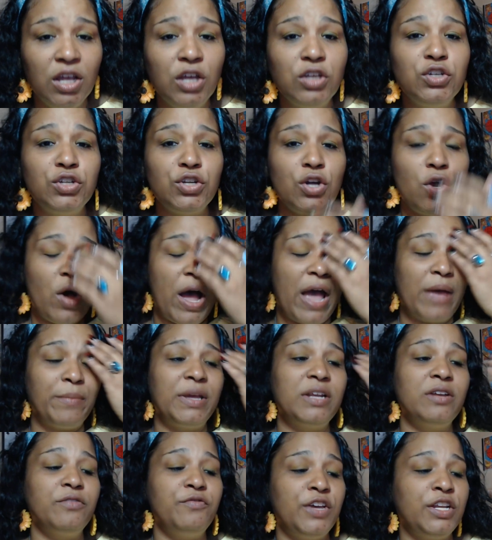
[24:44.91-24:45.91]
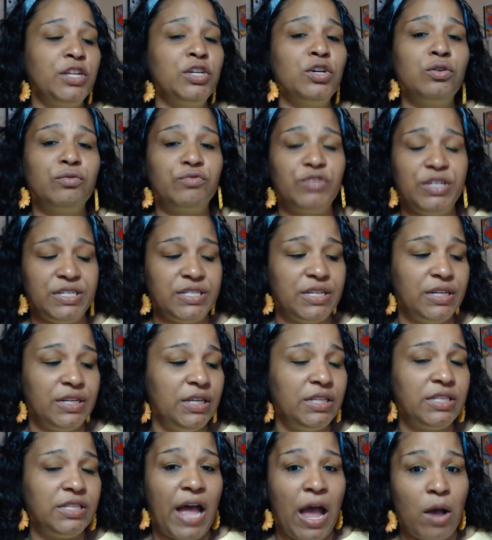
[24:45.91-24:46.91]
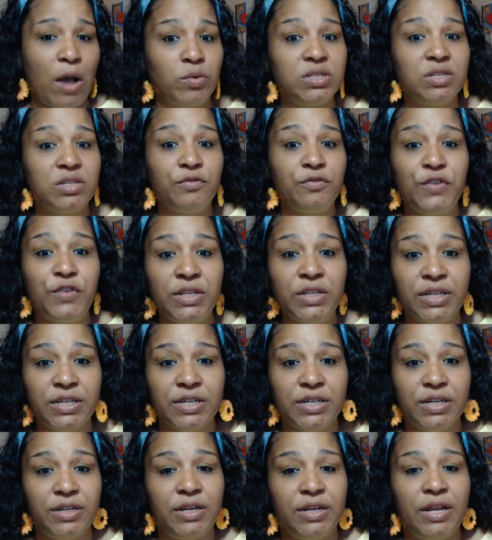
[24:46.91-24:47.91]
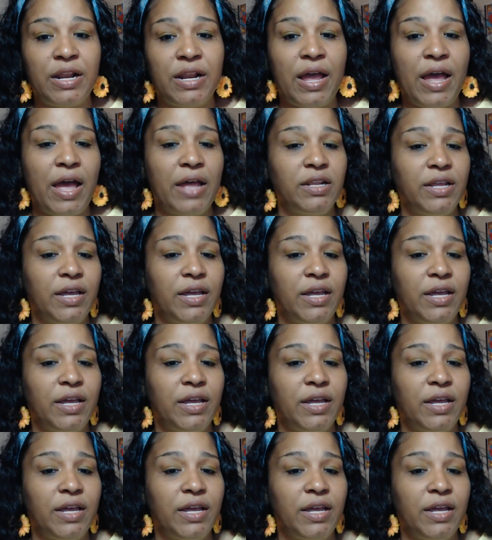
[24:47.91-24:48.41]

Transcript: I made a video recently that I wasn't feeling good, and I had